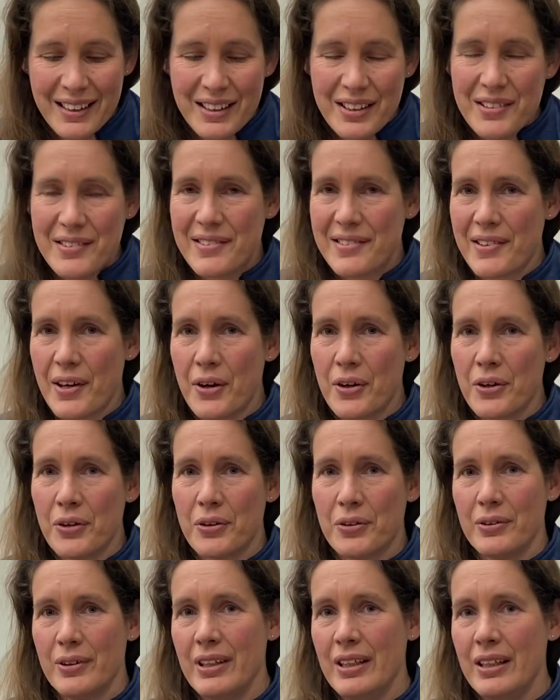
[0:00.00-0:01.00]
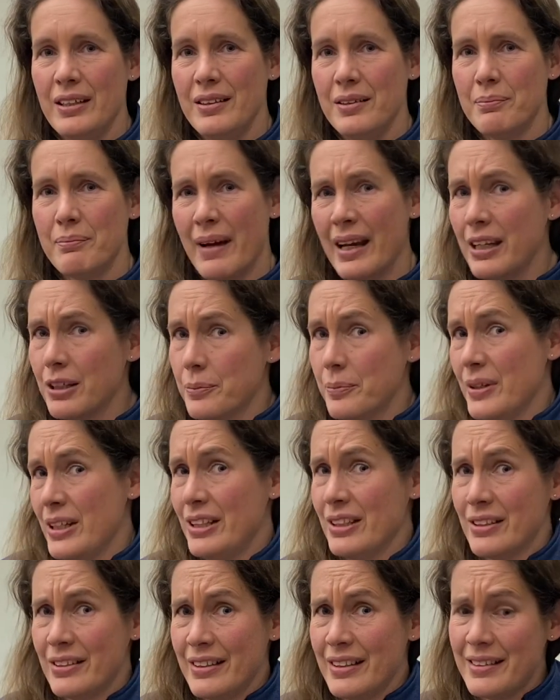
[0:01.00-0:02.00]
So in my
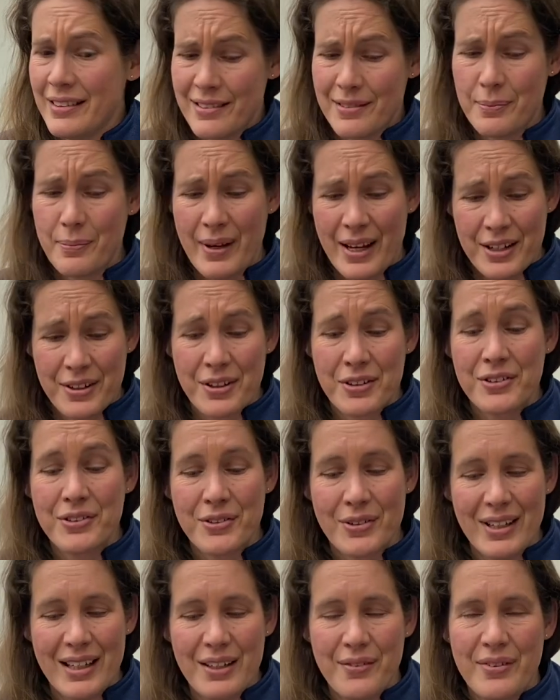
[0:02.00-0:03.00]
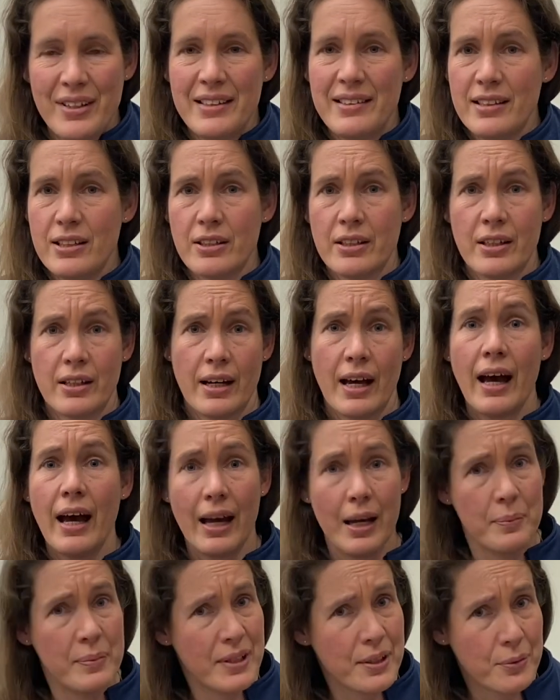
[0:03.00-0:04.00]
opinion, it is better to live it in a
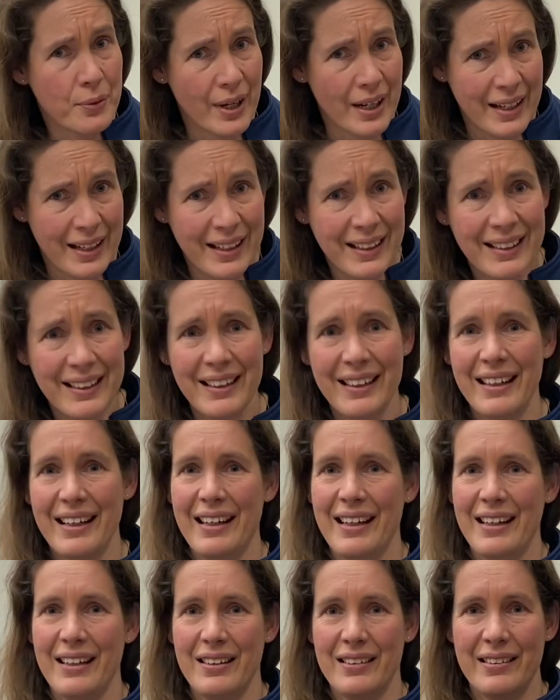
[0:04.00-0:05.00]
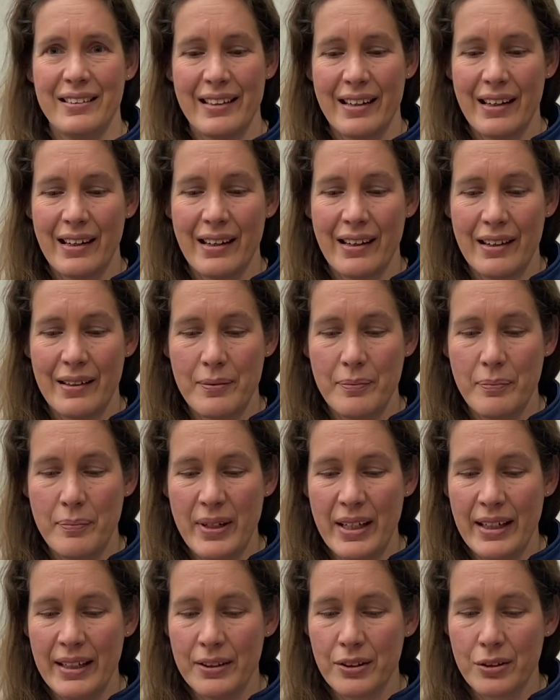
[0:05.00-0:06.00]
happy way and
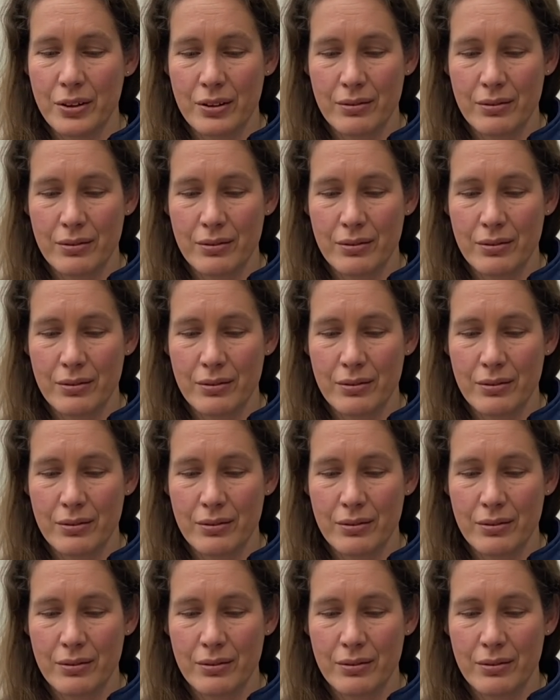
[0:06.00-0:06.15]
be